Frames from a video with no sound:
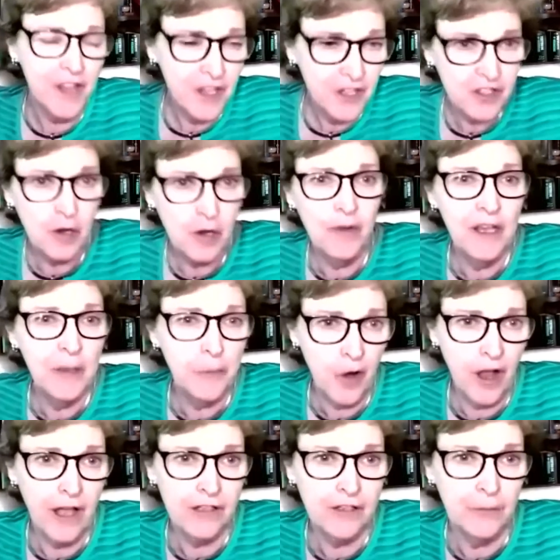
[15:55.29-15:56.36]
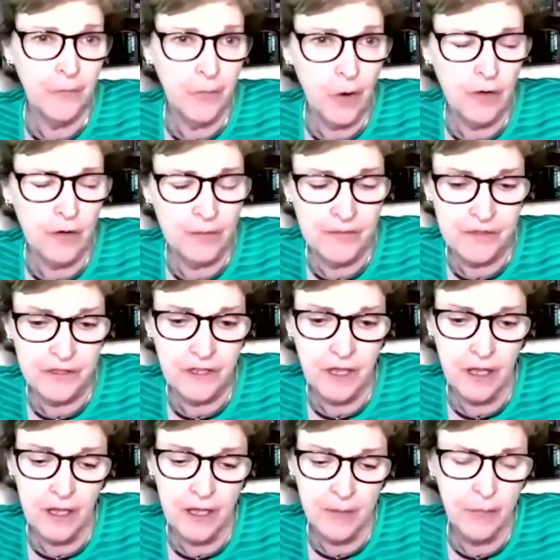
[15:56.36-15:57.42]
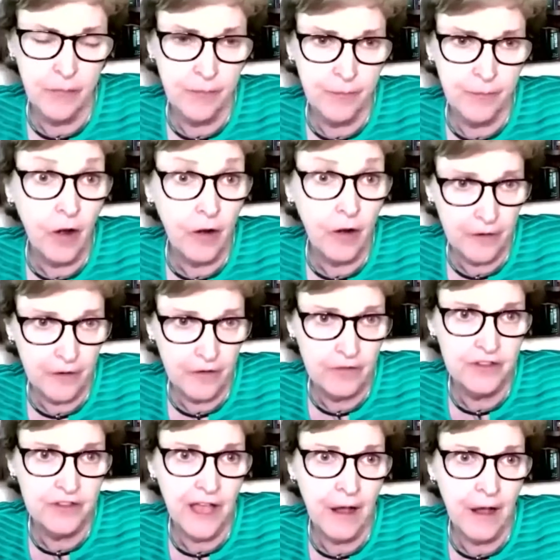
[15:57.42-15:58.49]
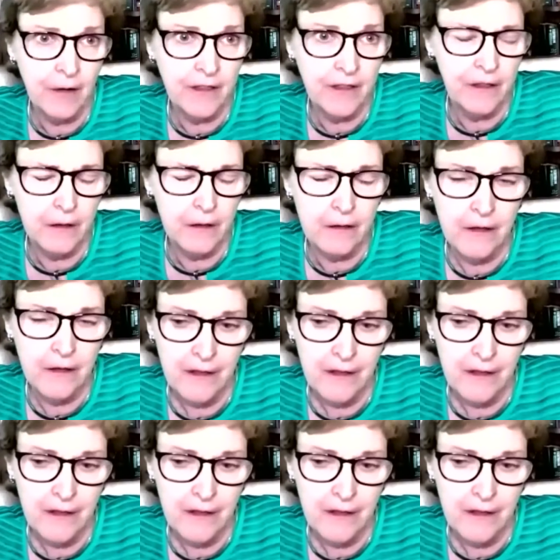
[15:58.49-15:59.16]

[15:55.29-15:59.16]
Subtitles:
so many programs and partners out in the